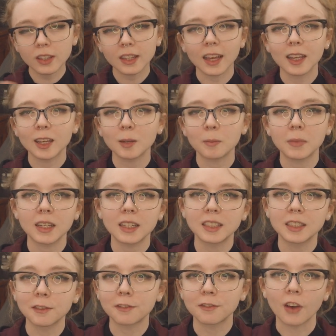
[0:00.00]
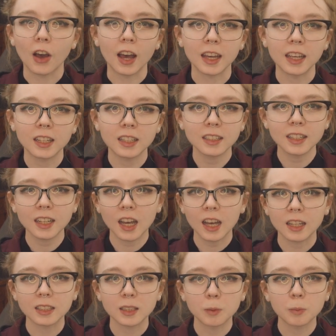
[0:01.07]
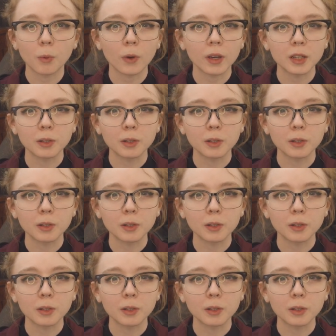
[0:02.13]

that can be defined as a point